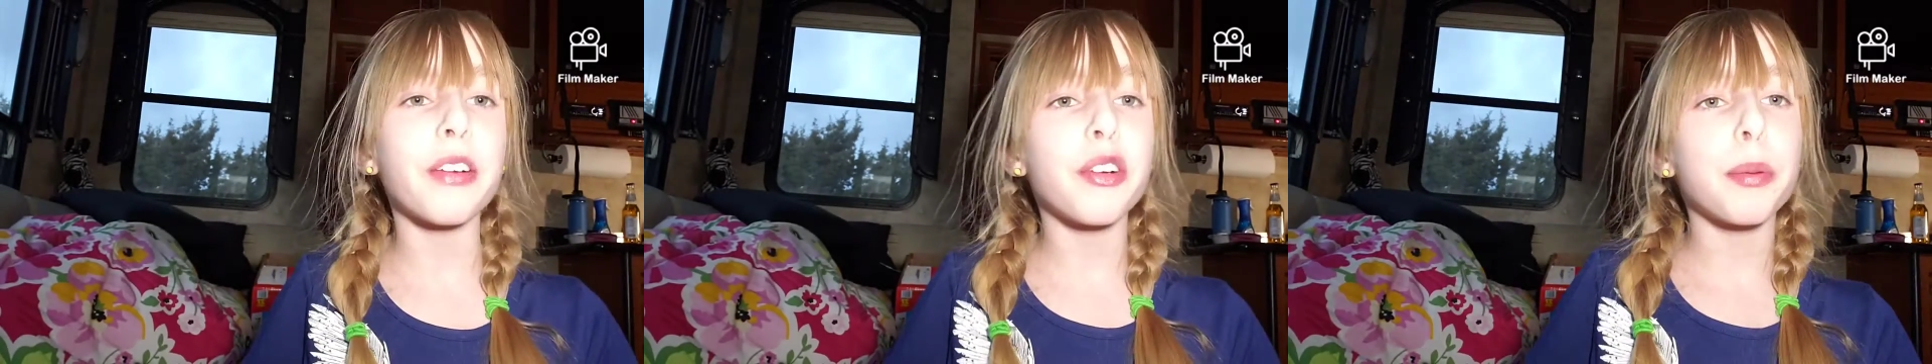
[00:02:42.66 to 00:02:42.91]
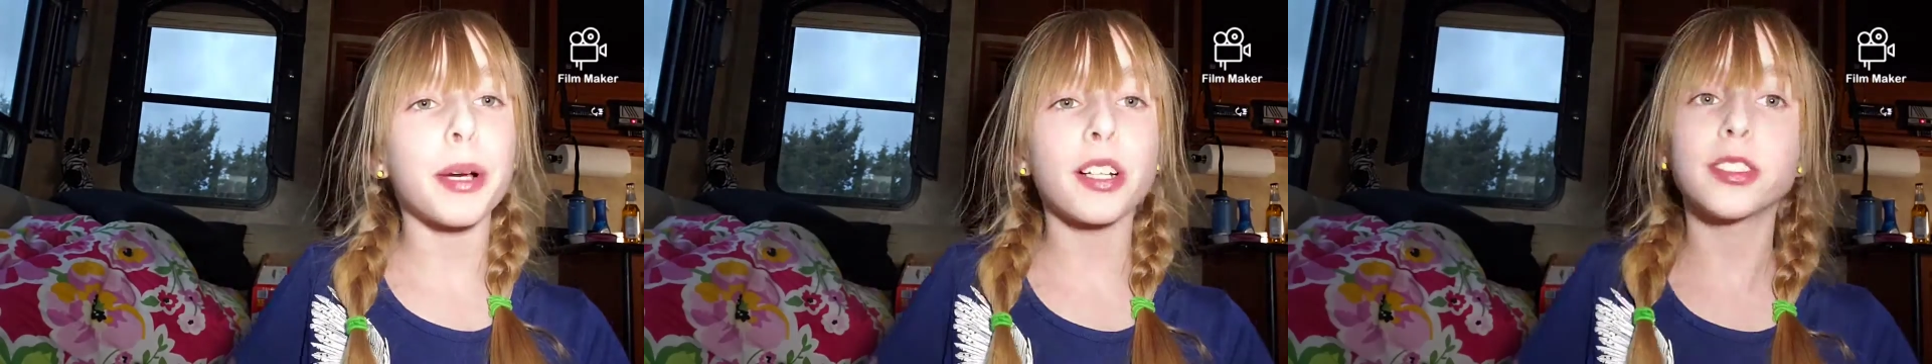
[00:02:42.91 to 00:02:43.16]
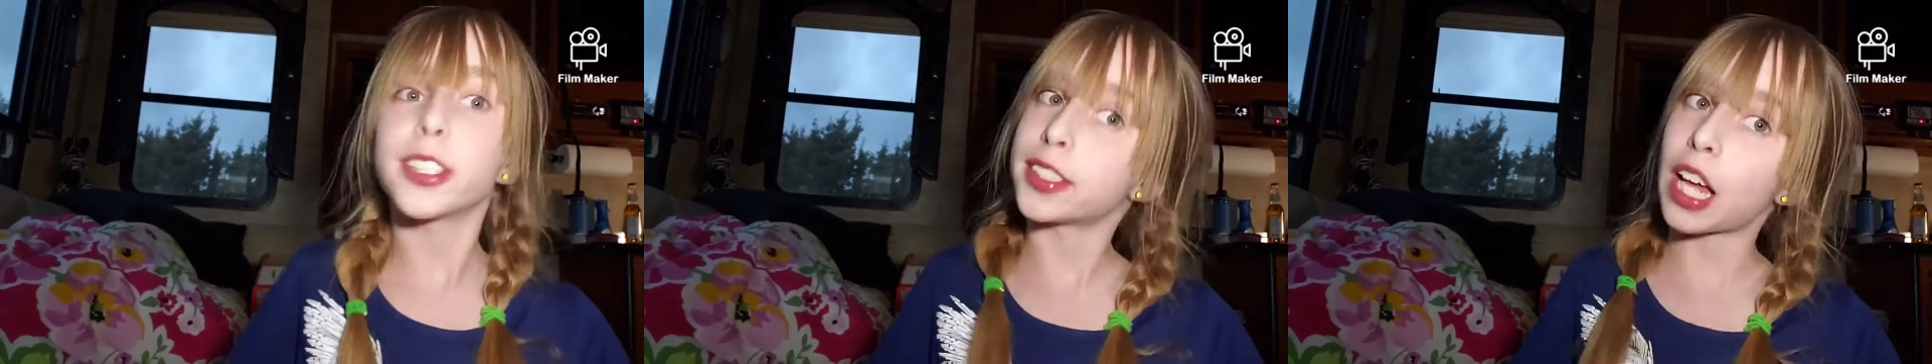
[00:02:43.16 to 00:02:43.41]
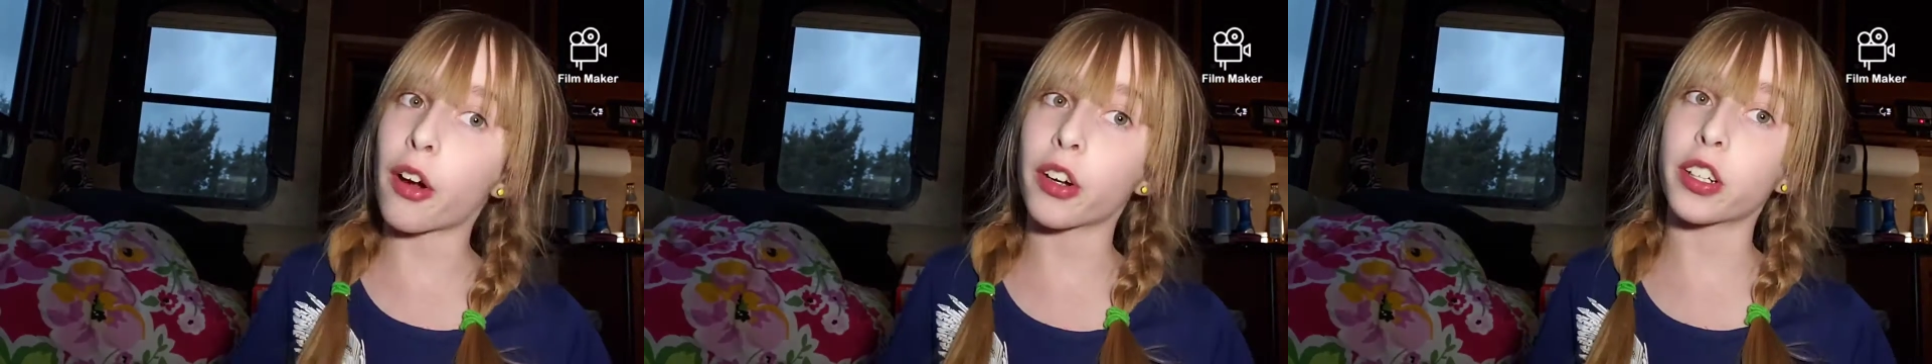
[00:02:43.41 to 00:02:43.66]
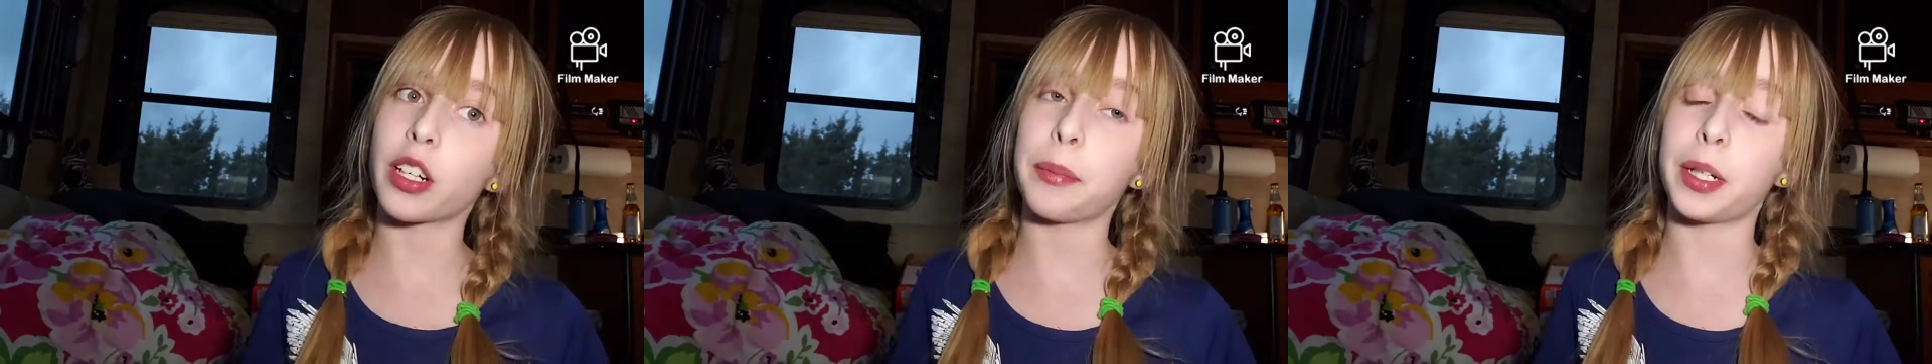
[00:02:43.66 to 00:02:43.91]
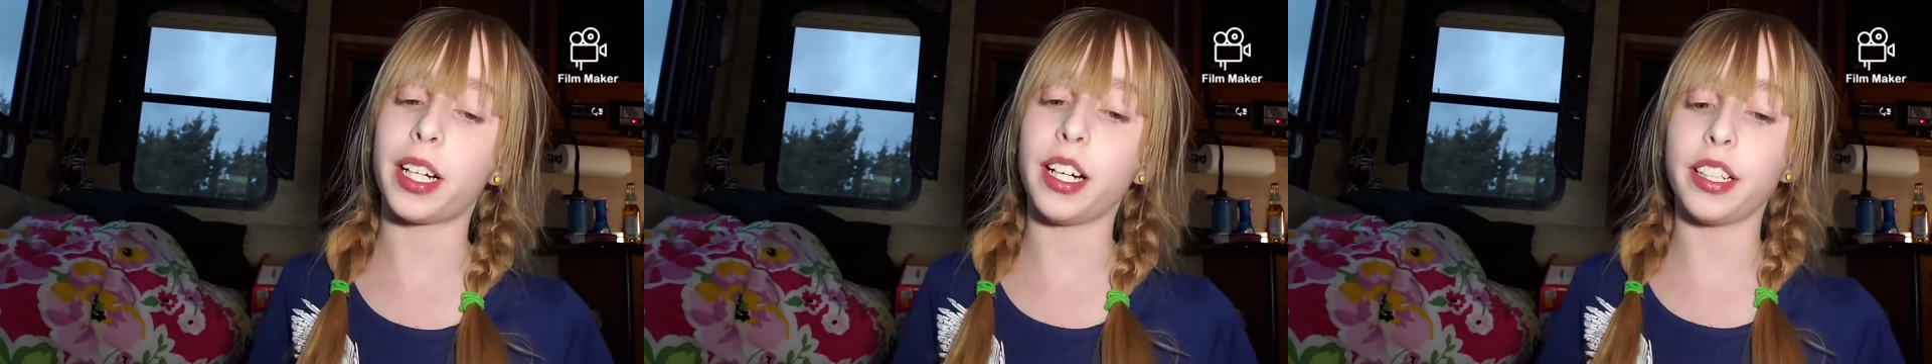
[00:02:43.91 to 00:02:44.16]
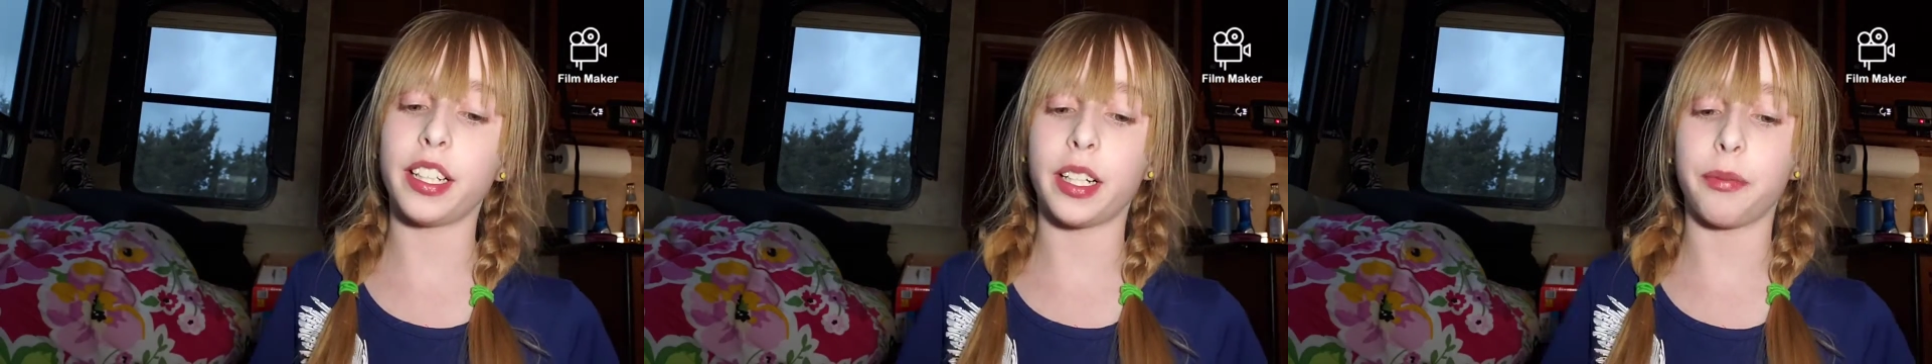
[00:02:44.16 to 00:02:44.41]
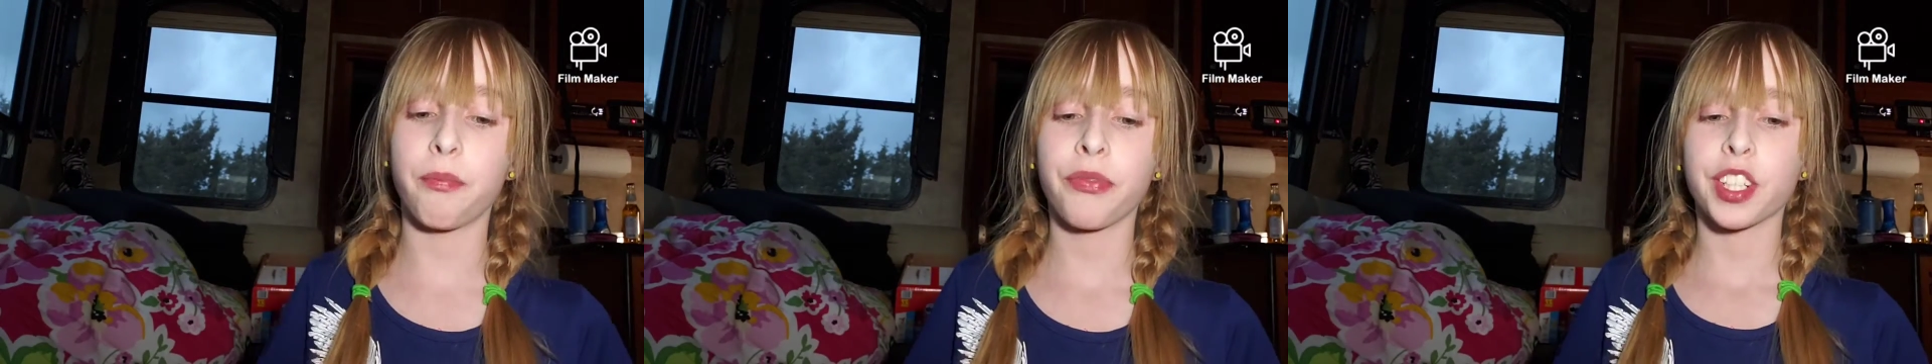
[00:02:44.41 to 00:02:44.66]
favorite Pringles are sour cream and
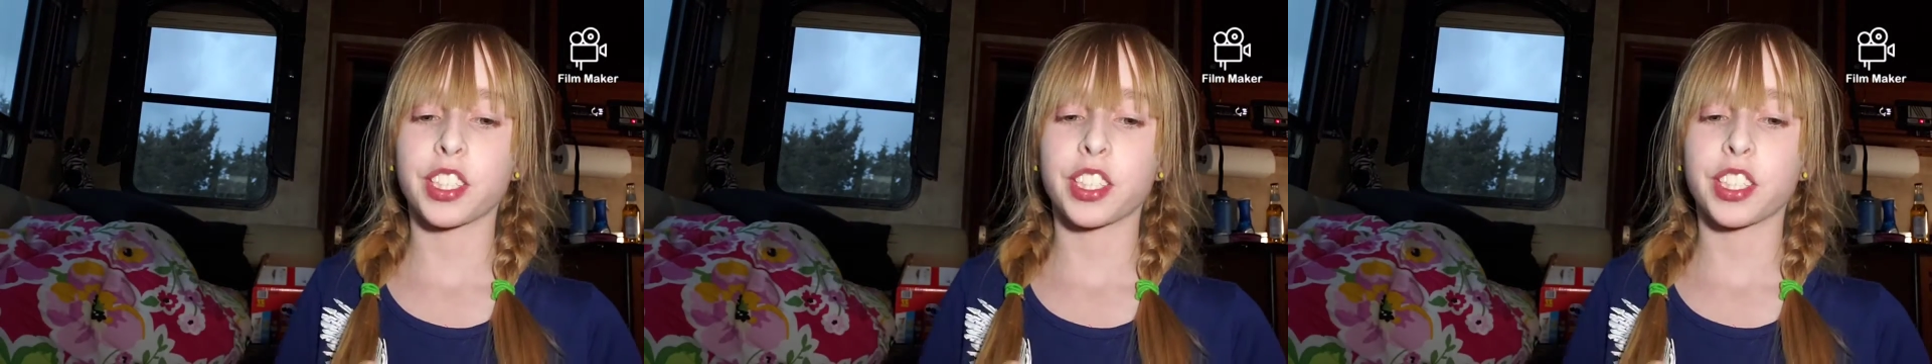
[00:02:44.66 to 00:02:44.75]
onion.